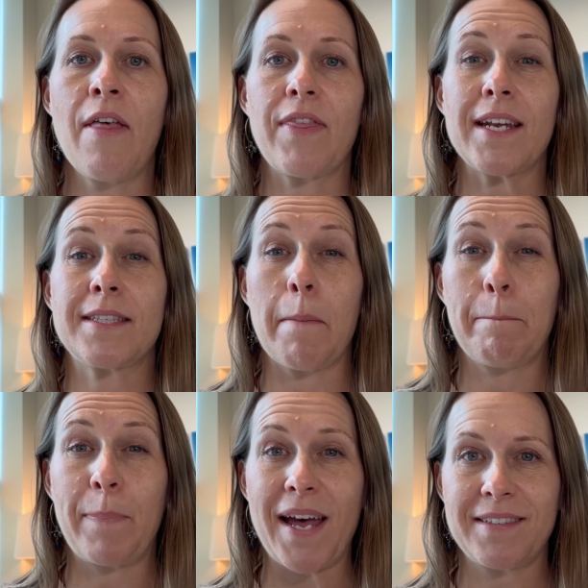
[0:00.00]
That is the
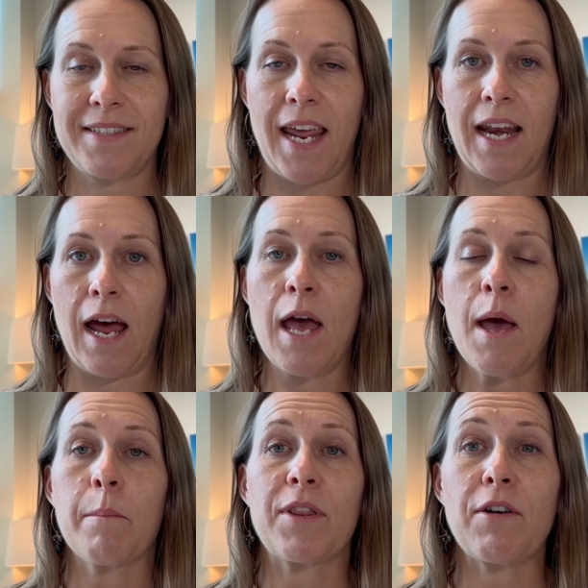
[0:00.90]
best data.
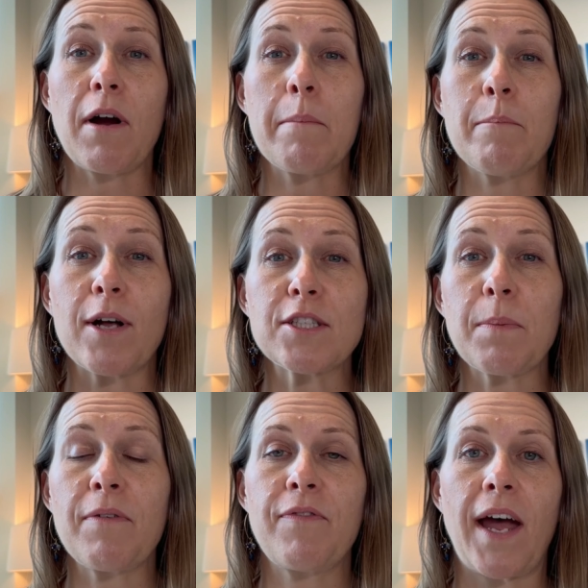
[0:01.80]
But there are
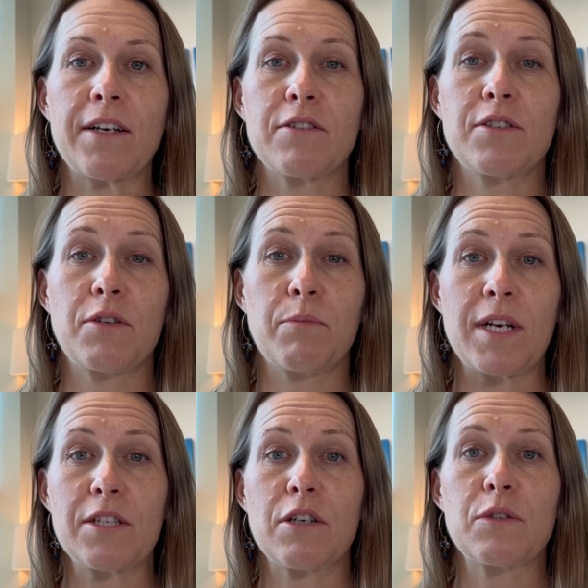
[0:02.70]
multiple factors to
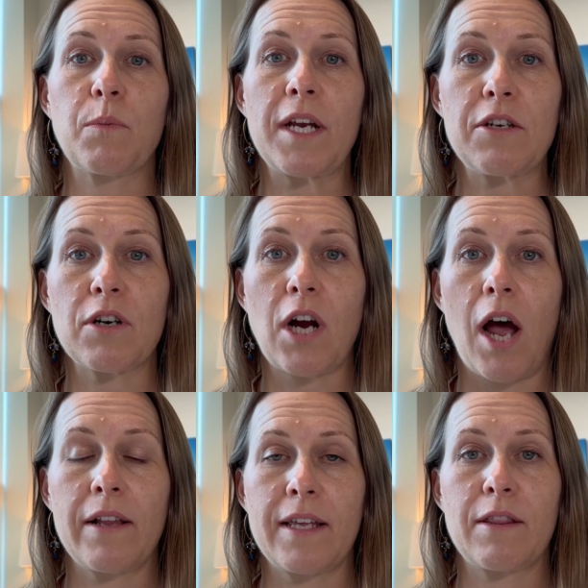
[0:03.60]
research when you're
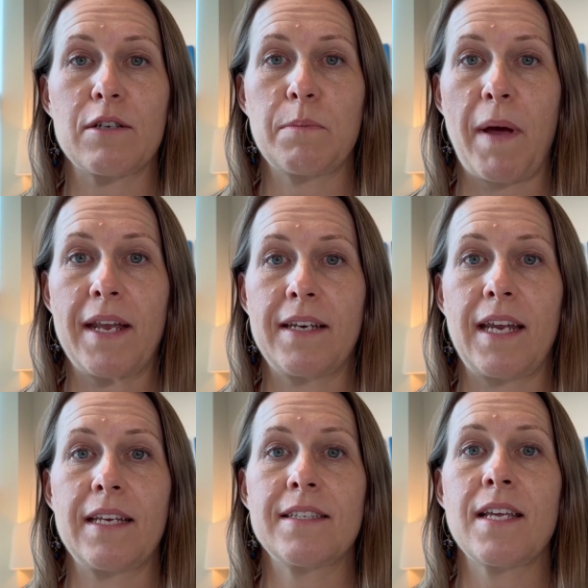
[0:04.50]
calling those
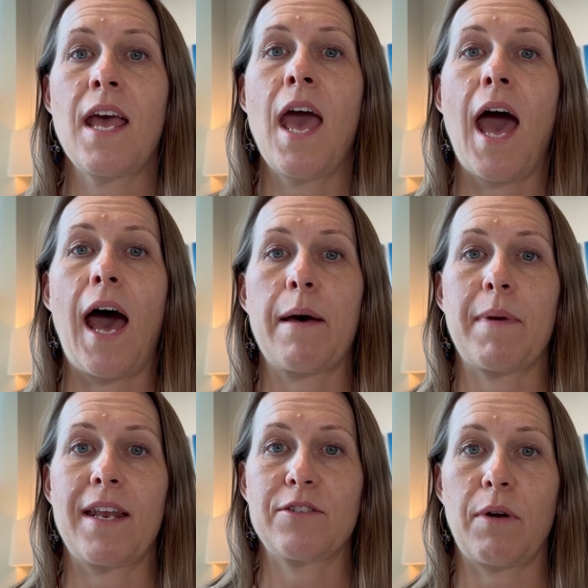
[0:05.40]
pendings,
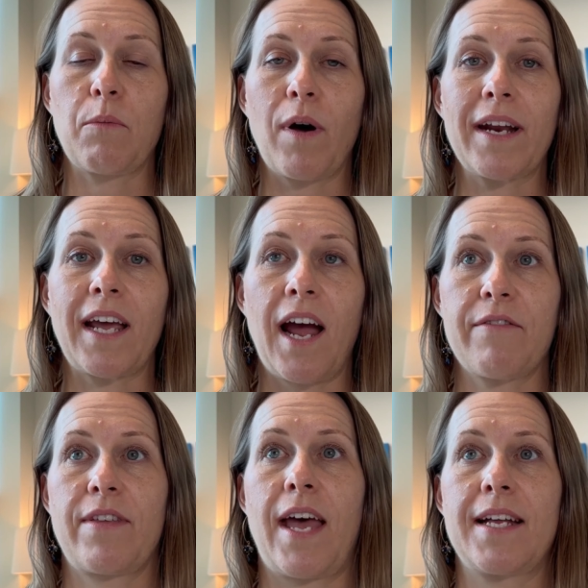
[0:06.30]
and so I want to
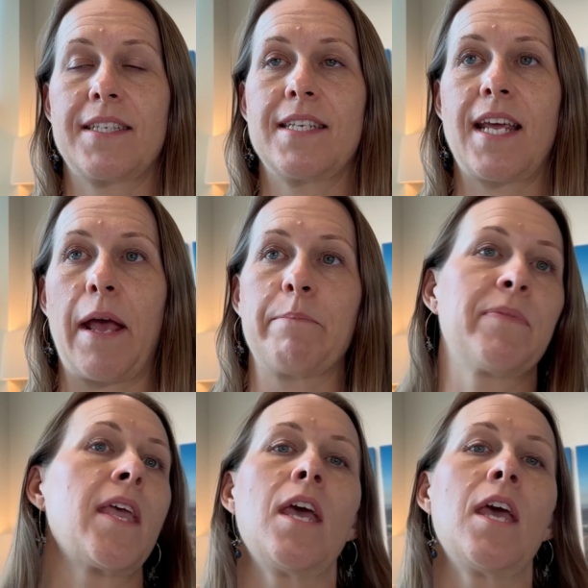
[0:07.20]
cover that today.